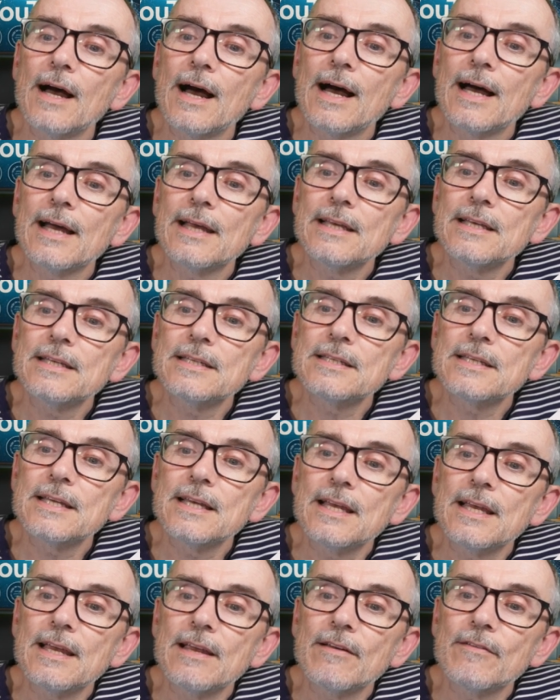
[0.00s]

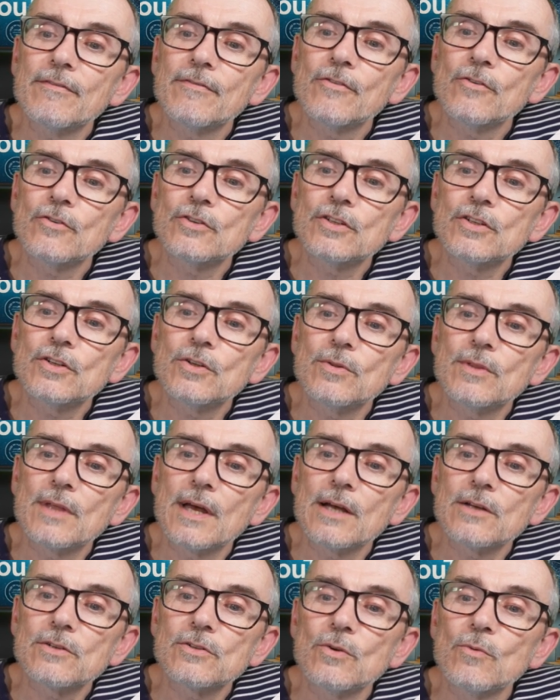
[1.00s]
IEC
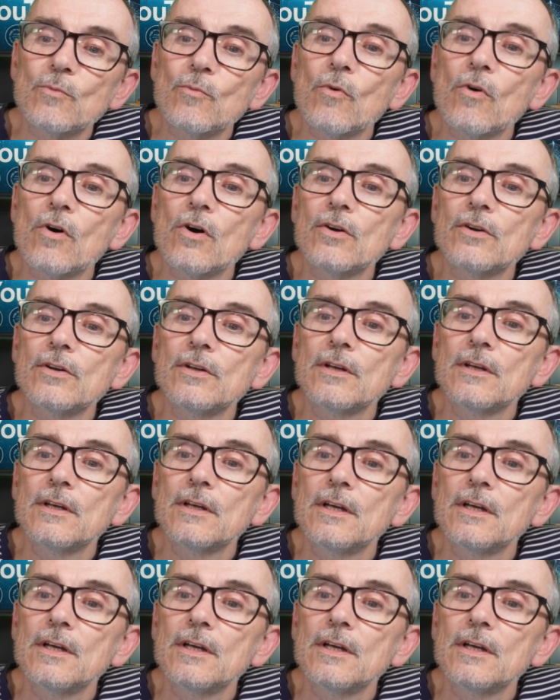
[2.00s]
42001